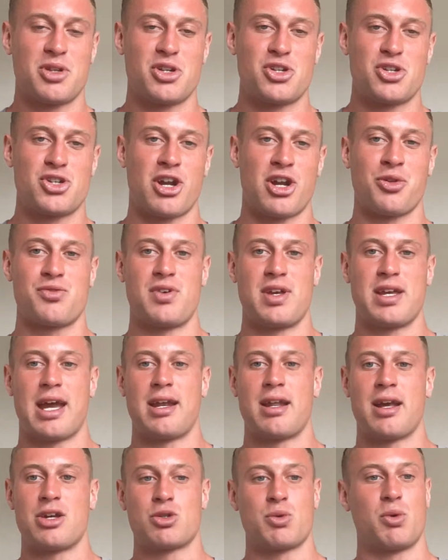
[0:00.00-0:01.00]
the generalist VA
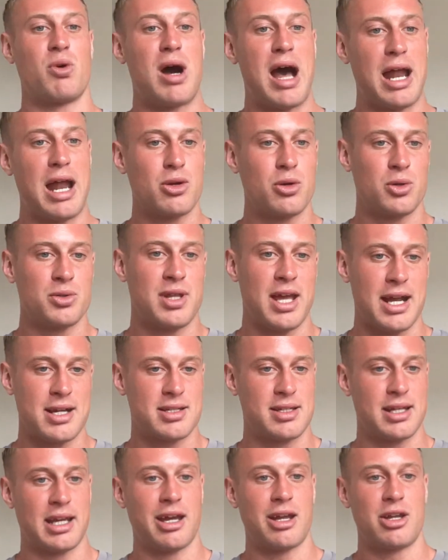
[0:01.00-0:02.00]
does. We'll add cold
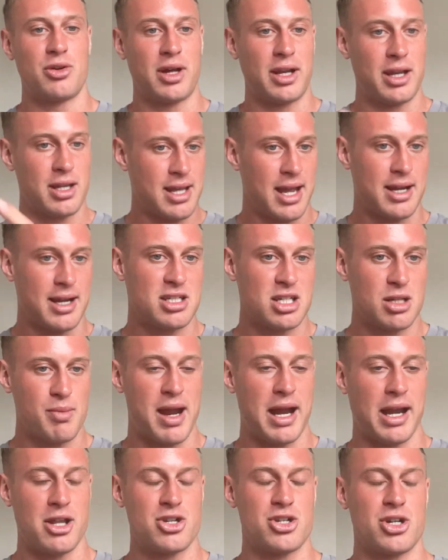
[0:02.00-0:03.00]
texting in. You'll get a texting
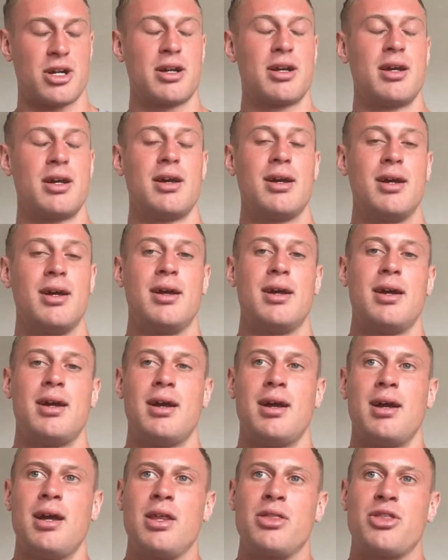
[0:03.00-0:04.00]
manager.
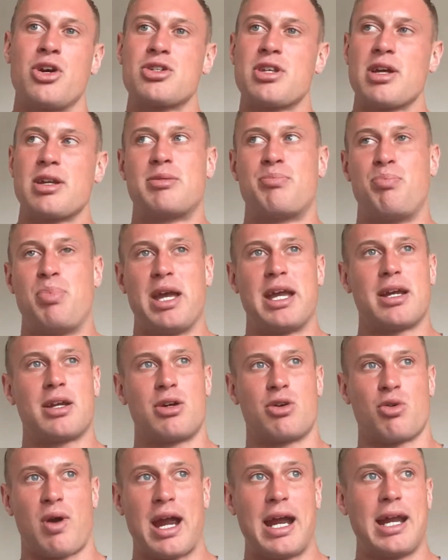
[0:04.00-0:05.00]
There's a big
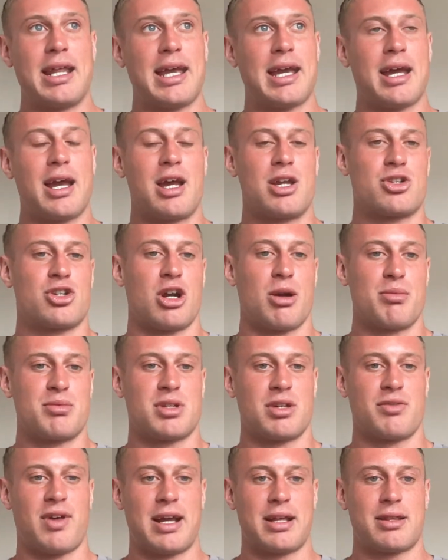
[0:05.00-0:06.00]
gradient in terms
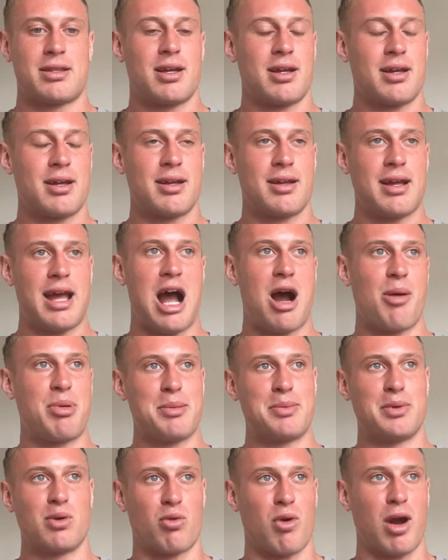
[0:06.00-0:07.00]
of like how
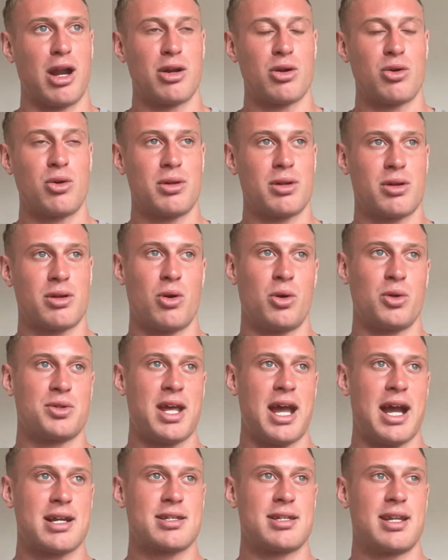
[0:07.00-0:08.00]
people run cold
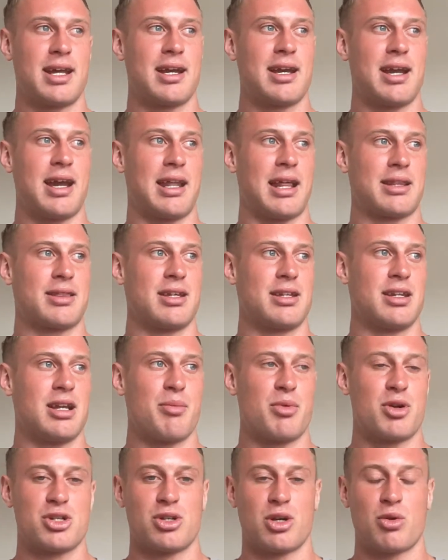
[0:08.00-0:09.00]
texting, and like the
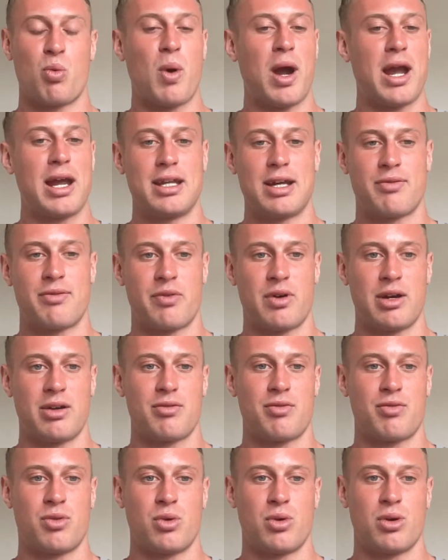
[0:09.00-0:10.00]
numbers look way different
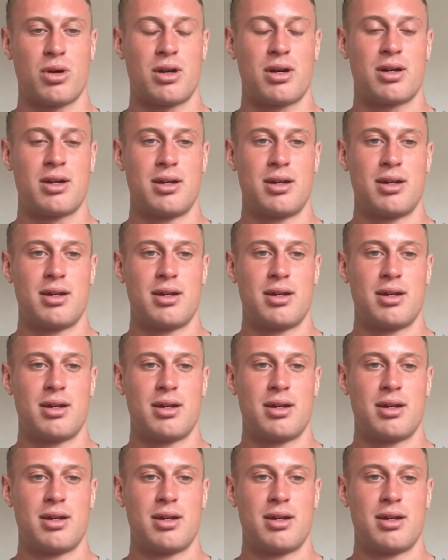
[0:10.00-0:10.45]
for